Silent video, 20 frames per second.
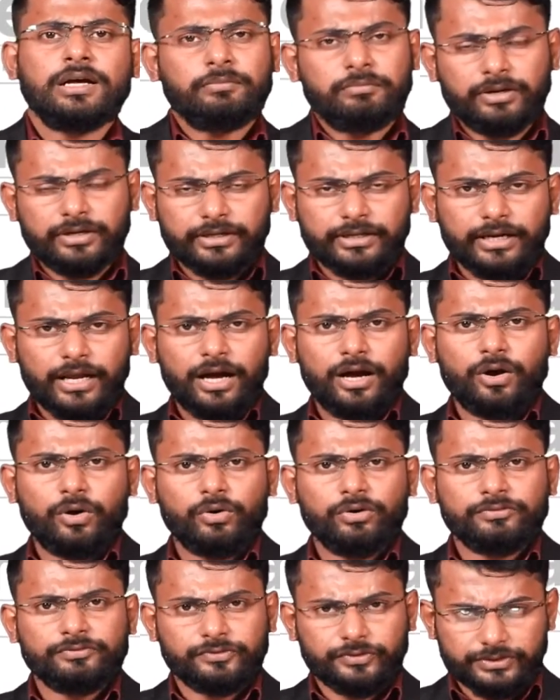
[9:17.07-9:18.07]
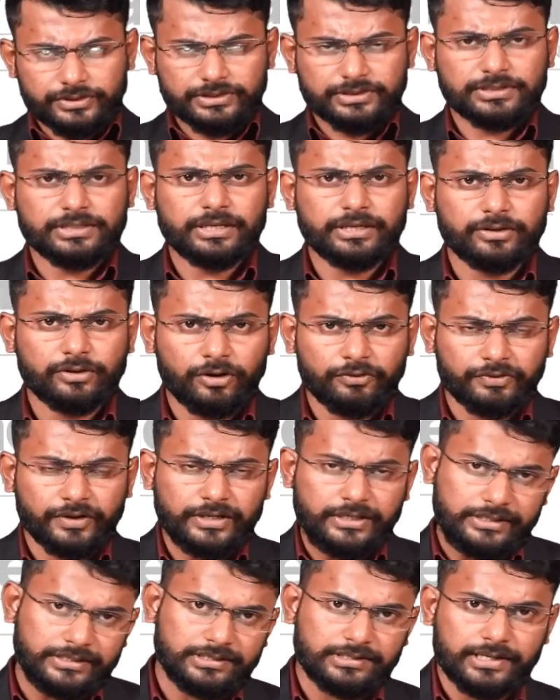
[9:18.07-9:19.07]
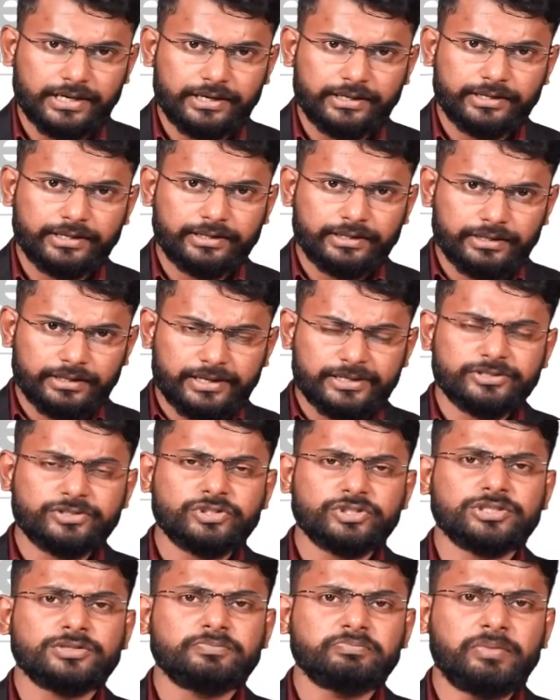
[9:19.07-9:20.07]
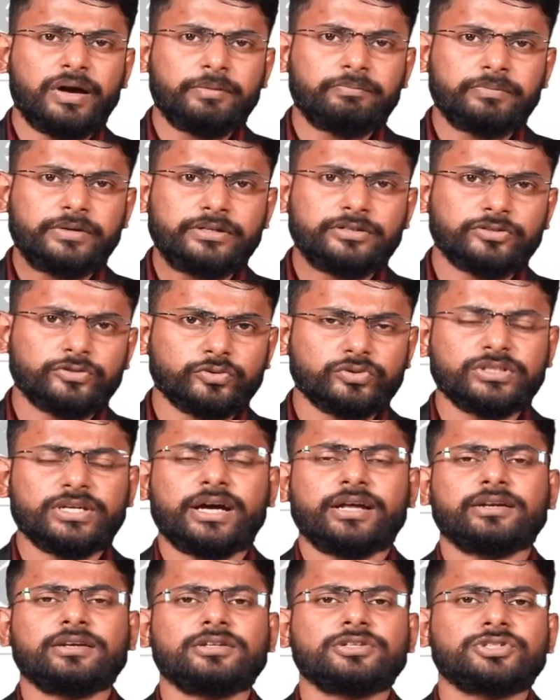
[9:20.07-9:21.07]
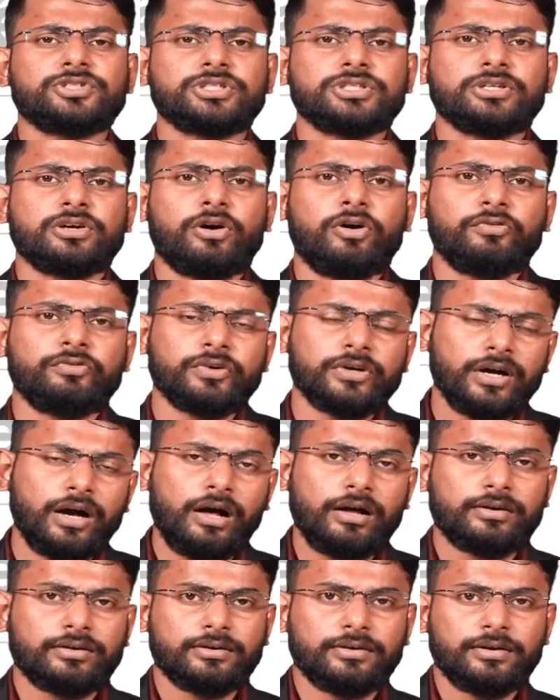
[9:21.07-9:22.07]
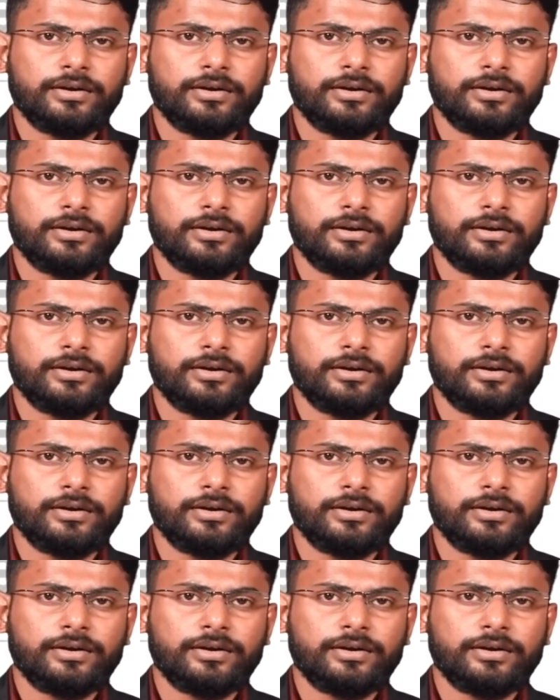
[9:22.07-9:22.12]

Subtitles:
But now, for the sake of understanding, let's just map it to the analogy of a car.